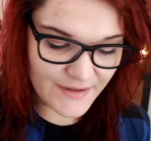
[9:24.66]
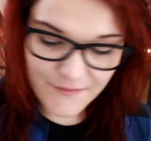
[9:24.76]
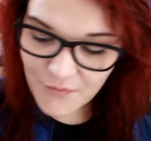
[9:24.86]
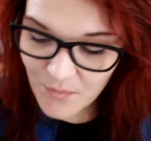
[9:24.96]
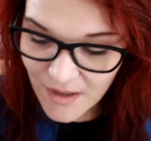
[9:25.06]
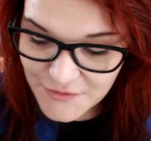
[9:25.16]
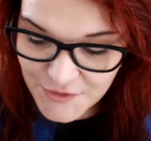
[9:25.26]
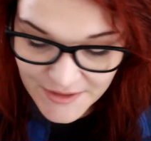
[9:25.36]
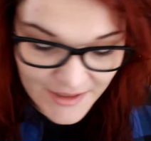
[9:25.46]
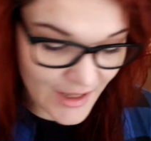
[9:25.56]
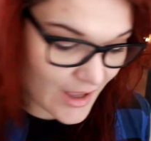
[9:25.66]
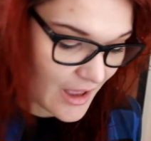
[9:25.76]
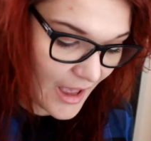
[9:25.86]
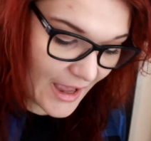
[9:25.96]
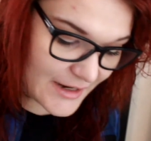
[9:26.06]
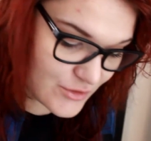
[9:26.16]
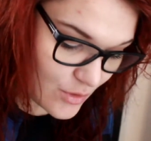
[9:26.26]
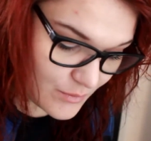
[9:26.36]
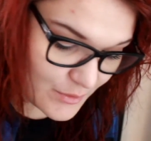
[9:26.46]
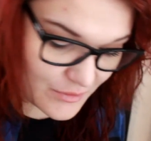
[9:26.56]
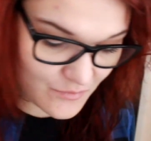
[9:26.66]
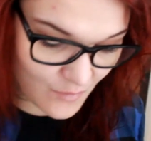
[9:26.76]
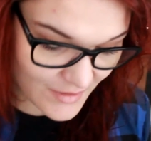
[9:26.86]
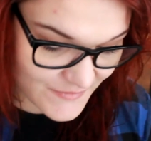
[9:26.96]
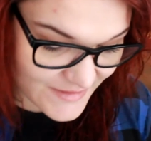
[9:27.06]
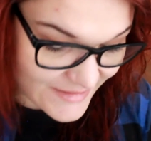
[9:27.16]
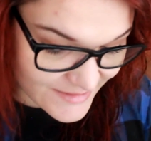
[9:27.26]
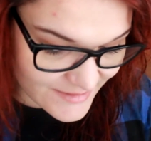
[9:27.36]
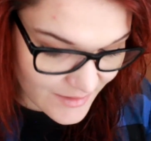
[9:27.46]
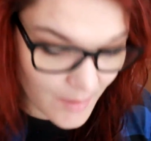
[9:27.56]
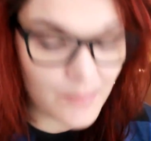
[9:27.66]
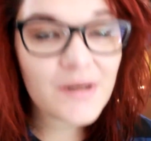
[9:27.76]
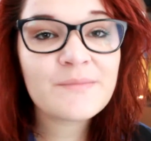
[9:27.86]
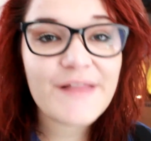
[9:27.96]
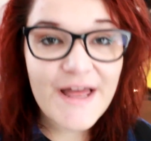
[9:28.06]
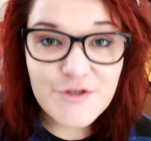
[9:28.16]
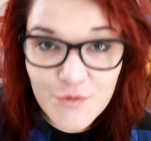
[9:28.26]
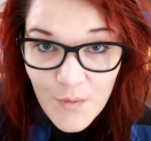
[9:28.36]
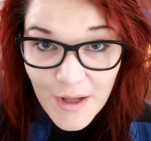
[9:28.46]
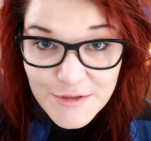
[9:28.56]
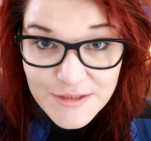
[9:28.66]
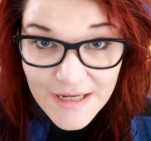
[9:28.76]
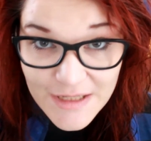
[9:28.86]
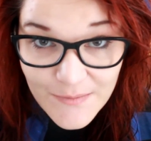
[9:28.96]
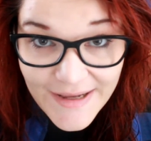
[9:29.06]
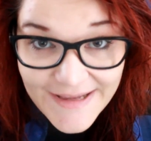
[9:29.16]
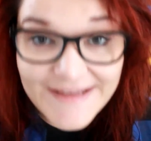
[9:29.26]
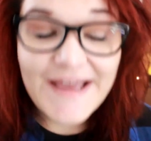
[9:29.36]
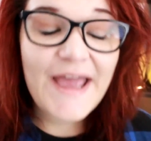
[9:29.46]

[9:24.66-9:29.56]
Thanks for watching. I know you didn't want this, but I'm glad you watched anyway.